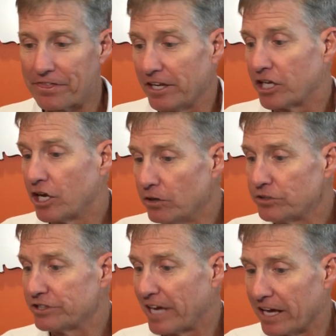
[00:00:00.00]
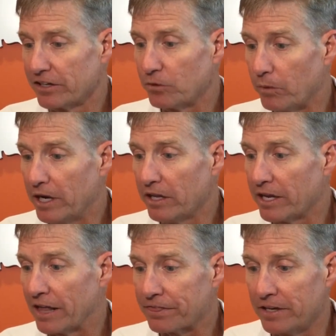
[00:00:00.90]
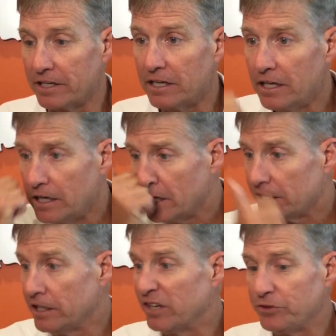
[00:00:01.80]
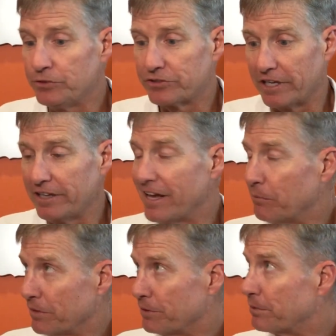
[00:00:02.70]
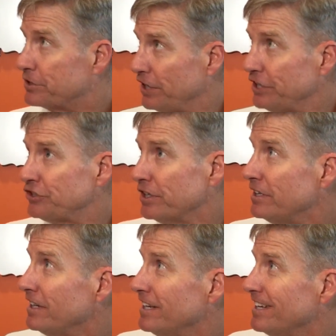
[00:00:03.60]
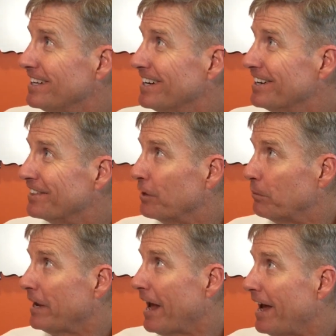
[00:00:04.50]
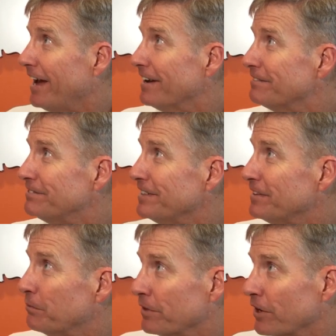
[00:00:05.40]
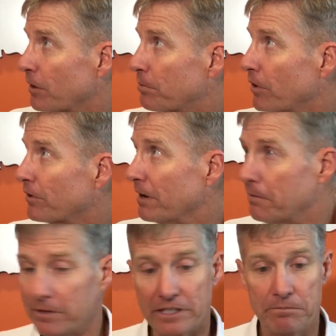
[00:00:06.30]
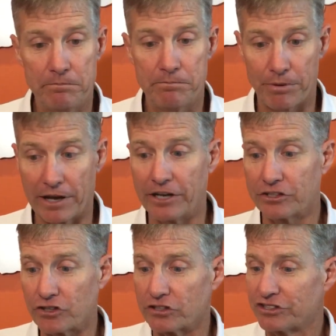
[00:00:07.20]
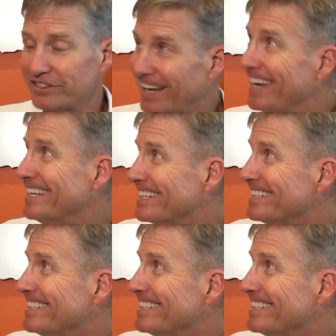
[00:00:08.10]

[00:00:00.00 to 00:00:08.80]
I think coaches handled it well, and I think, you know, you see that with the retention that we have within our program. Players are staying,